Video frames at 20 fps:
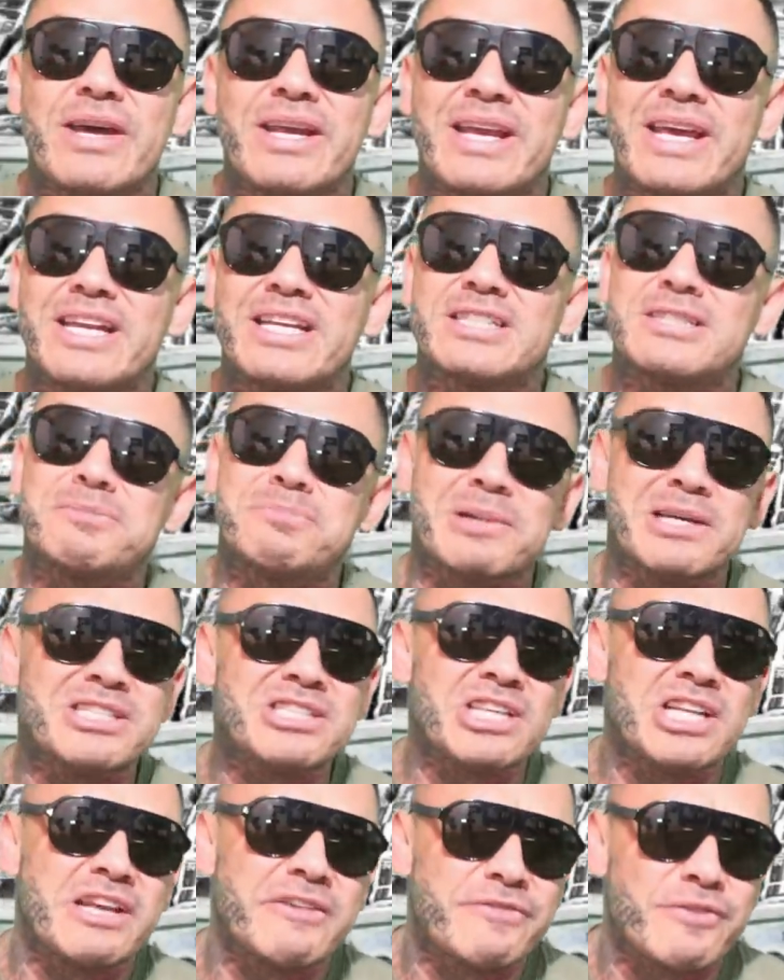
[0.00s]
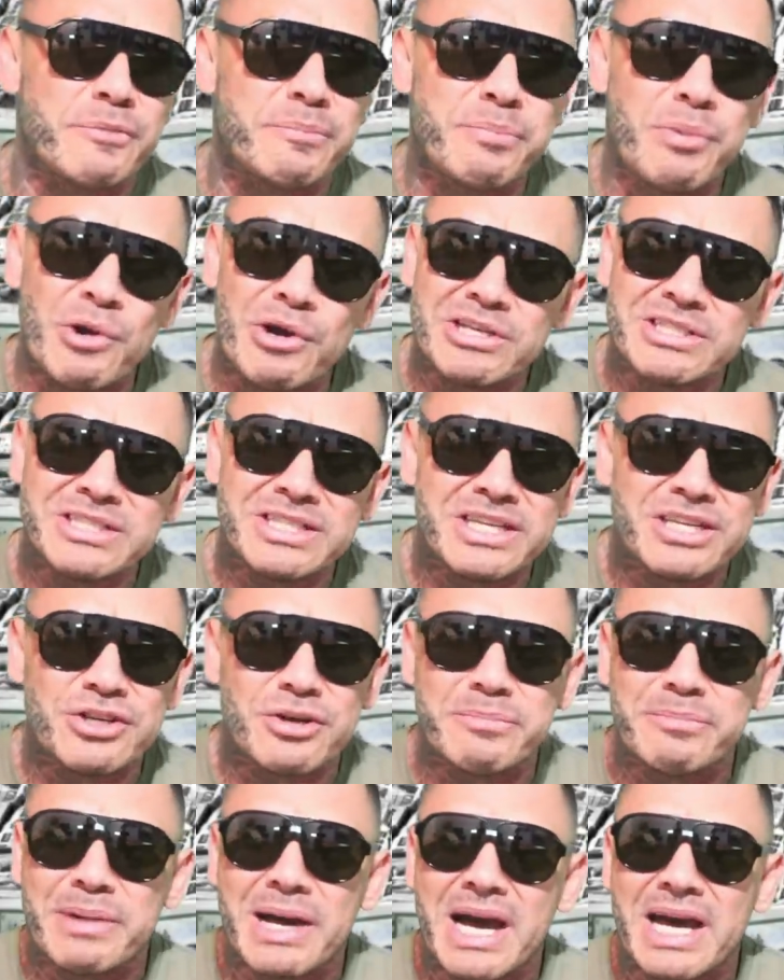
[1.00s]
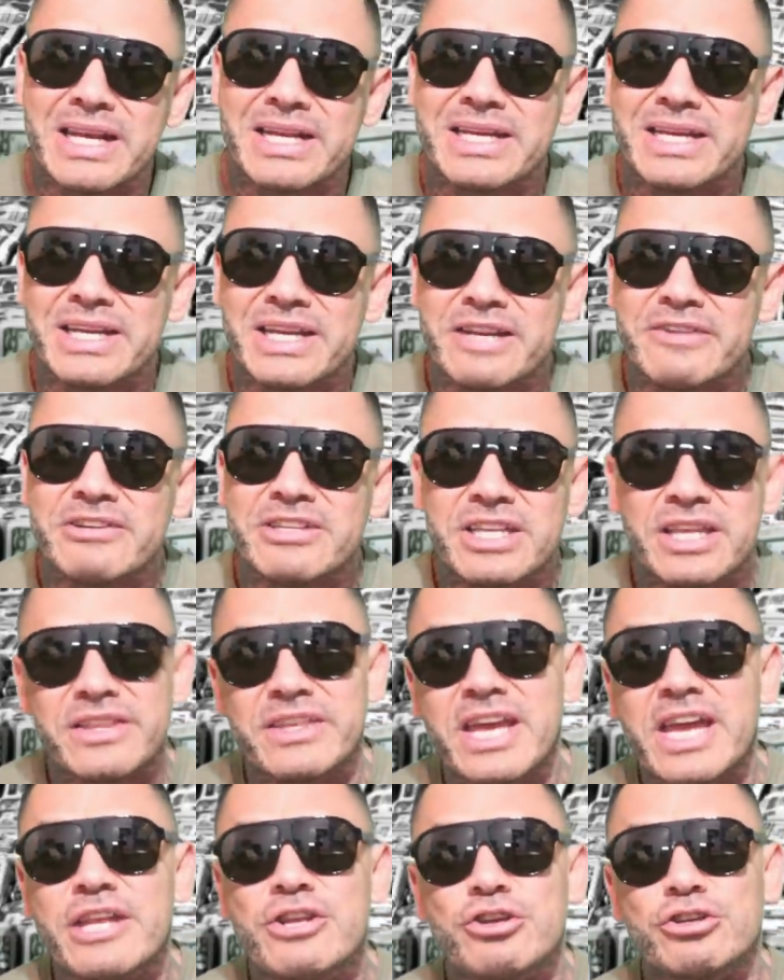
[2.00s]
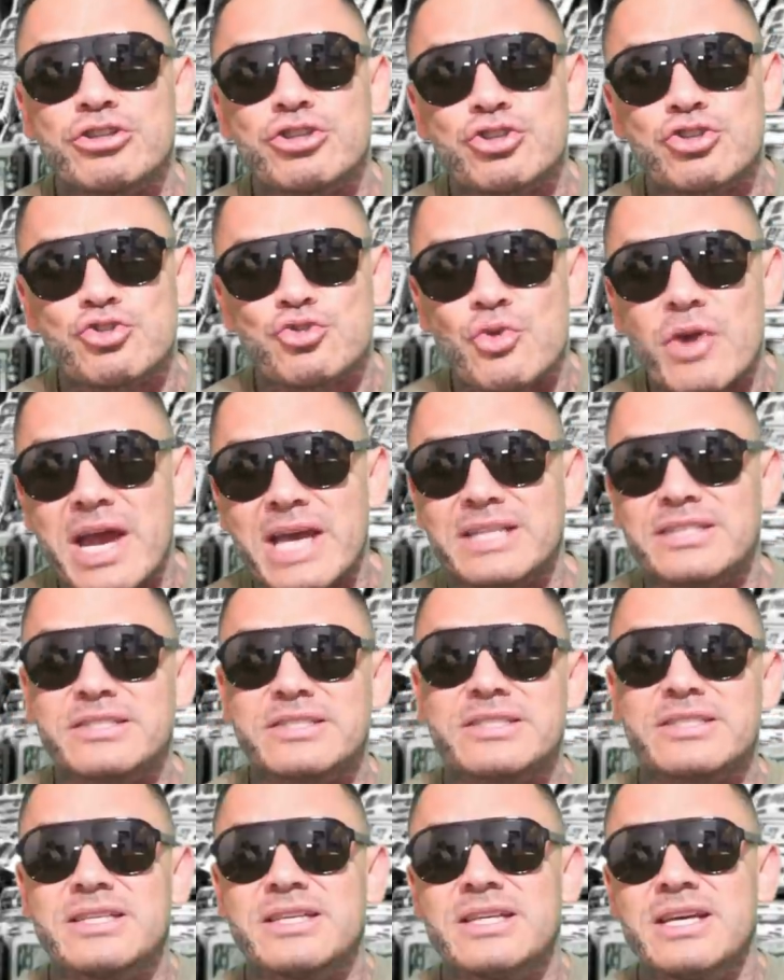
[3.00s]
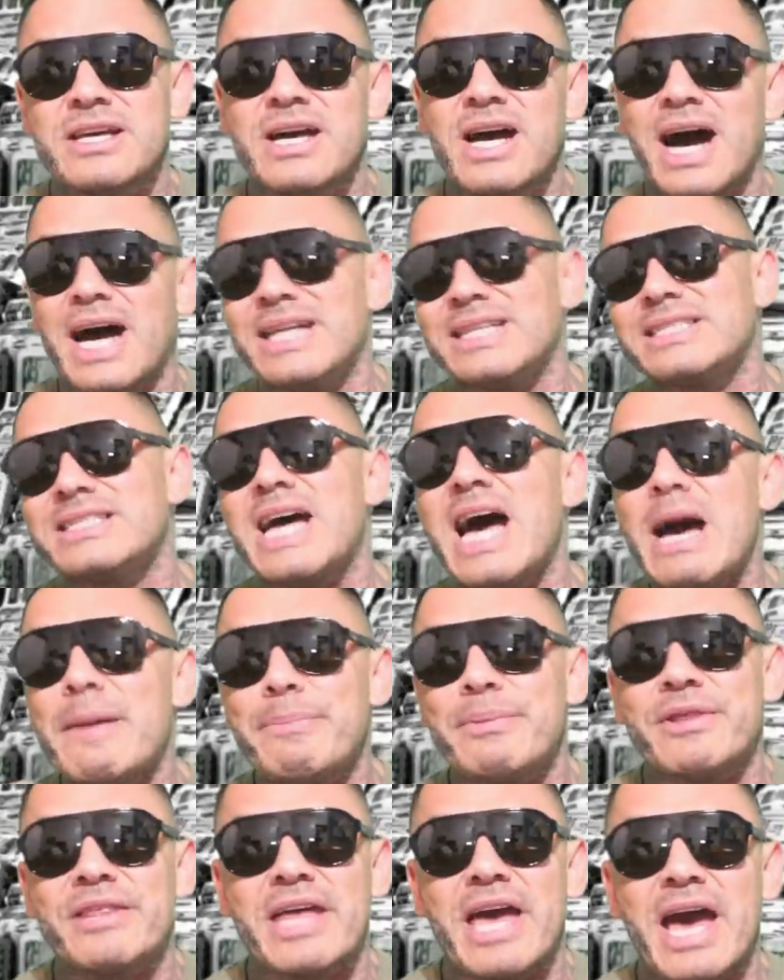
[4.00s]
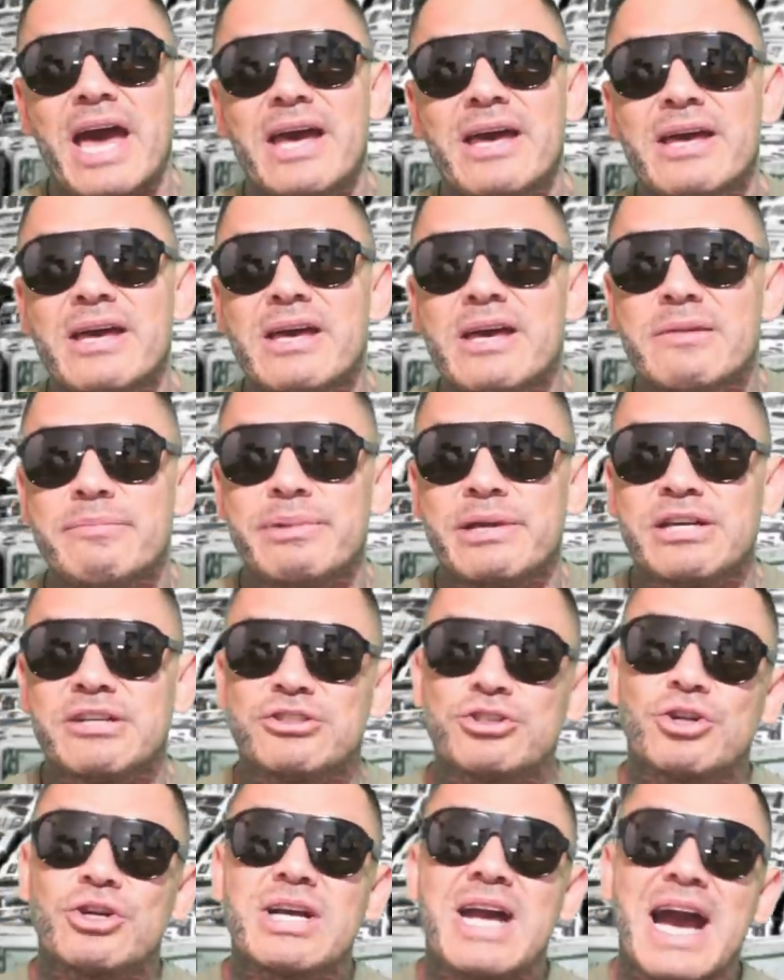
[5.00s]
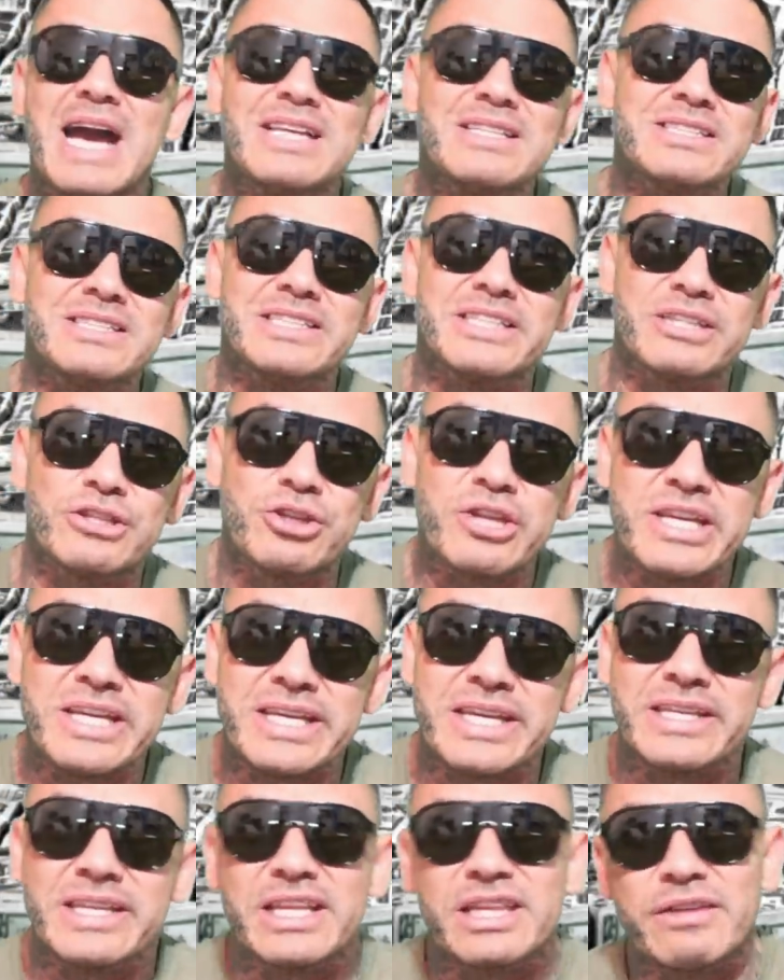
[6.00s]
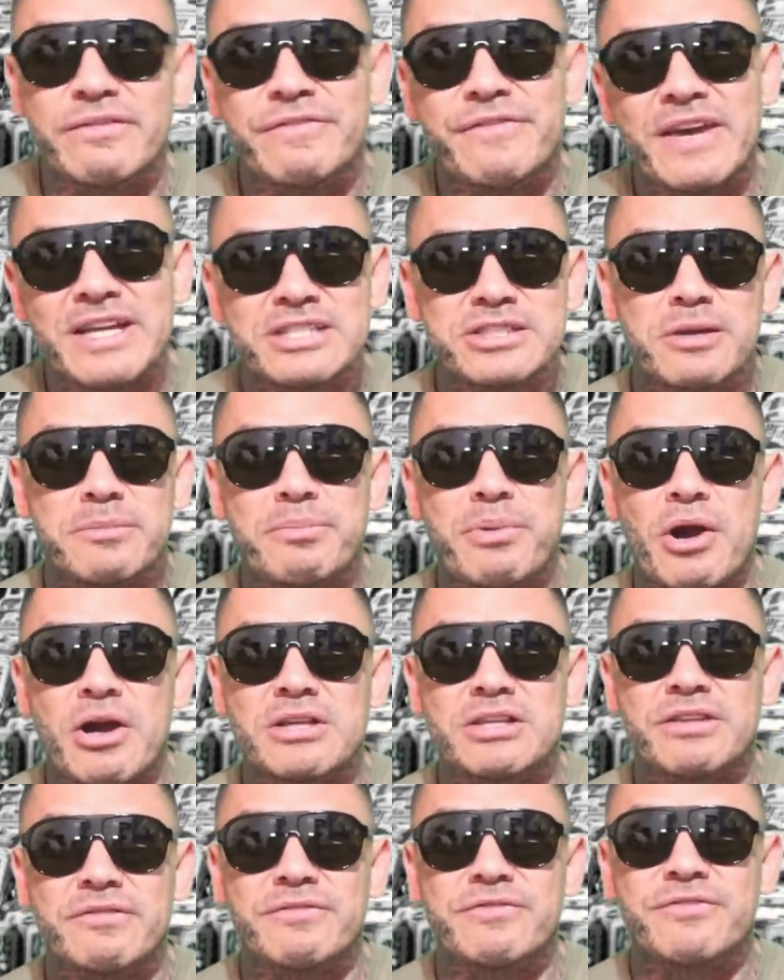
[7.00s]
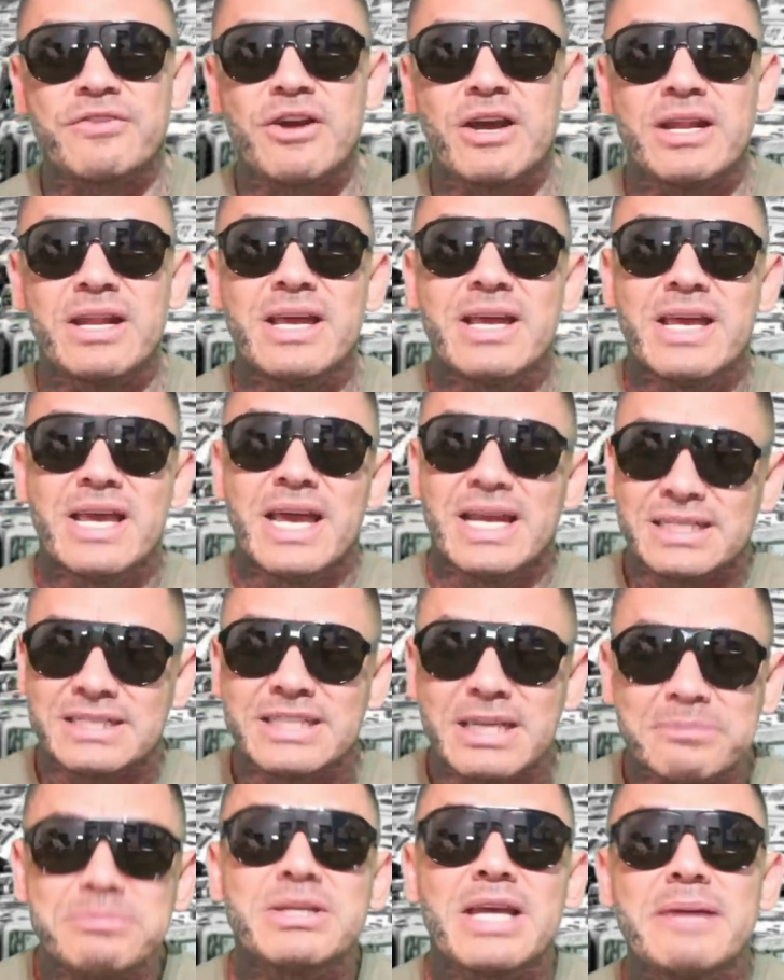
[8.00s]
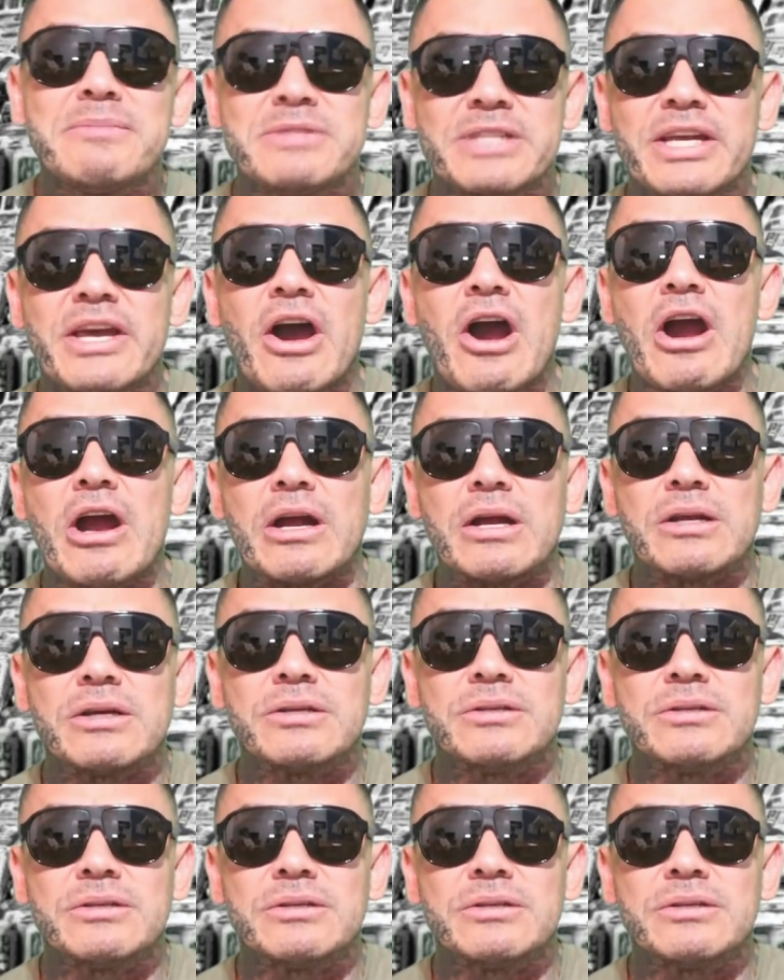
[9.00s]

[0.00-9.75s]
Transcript: And, and especially if you're poisoning your body and everything, then you're stressed on top of that because you're constantly thinking that the feds are parked in front and sometimes they are